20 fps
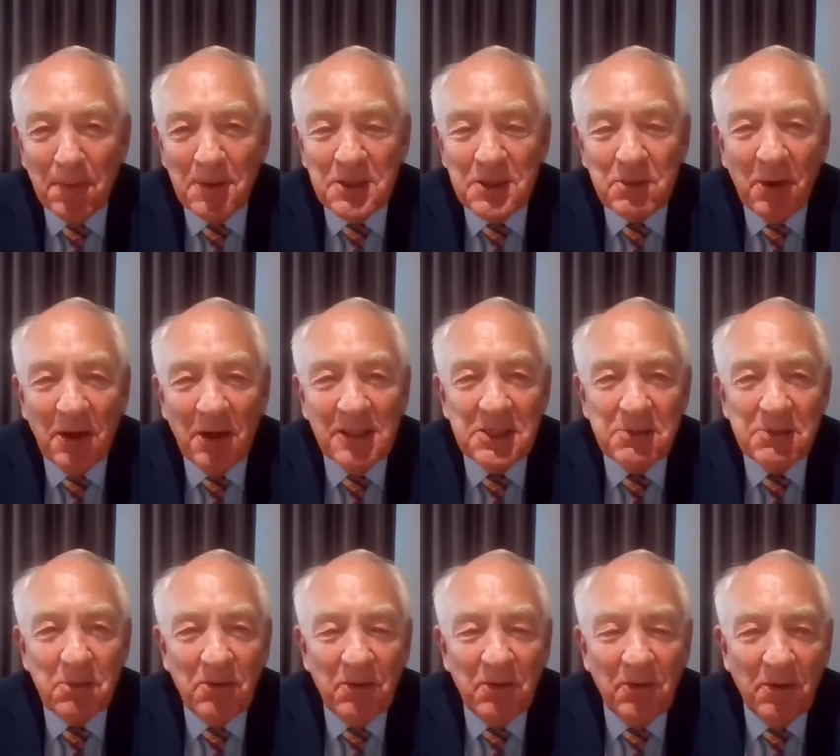
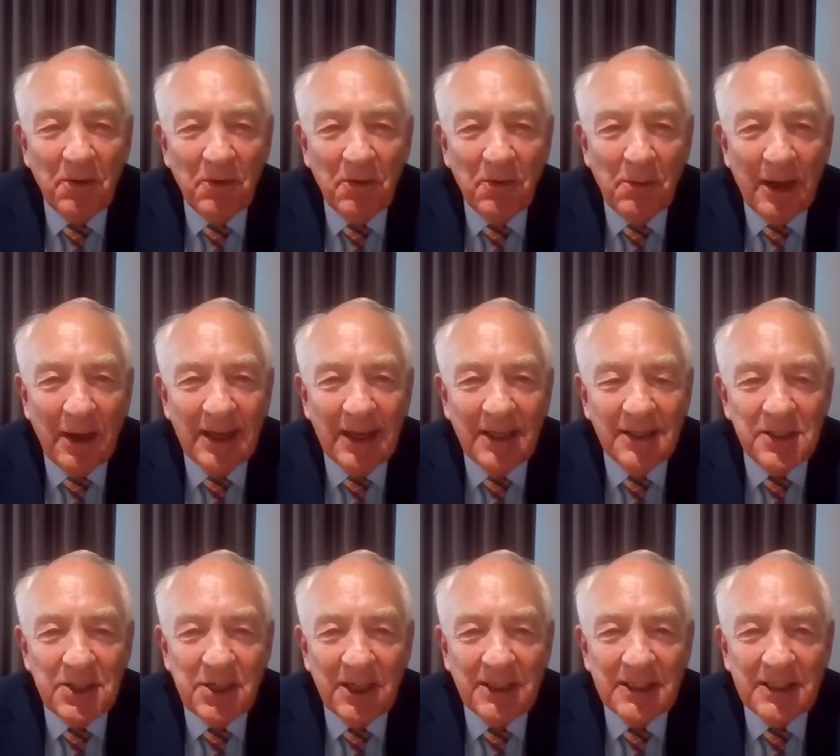responsible for making the
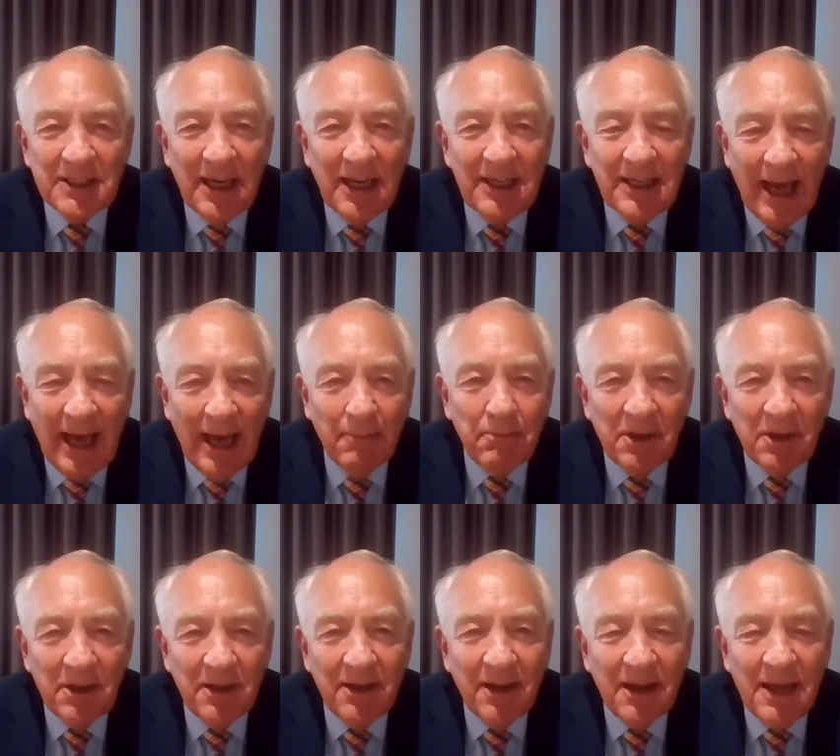genocide
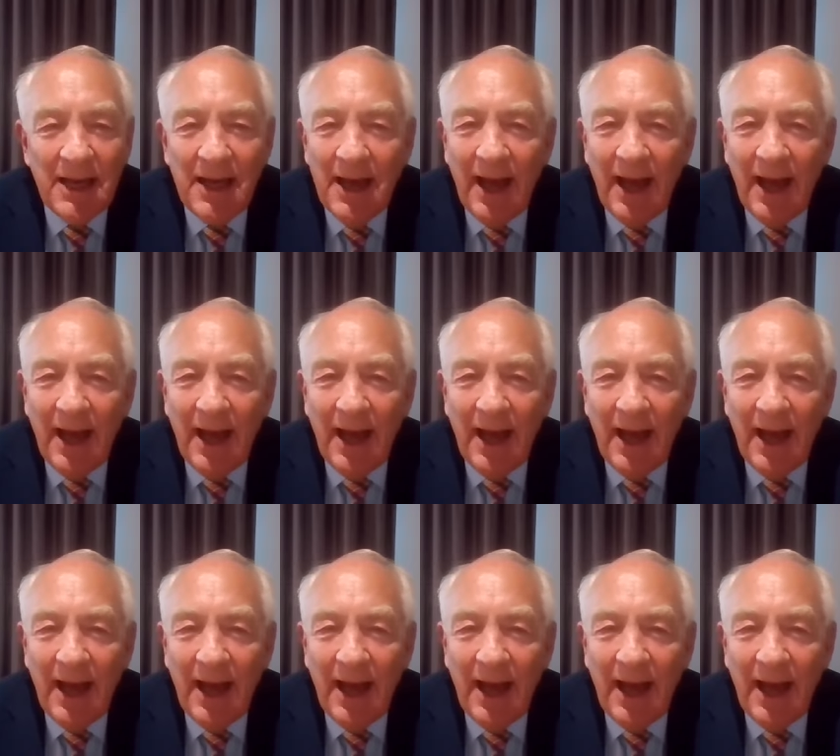happen.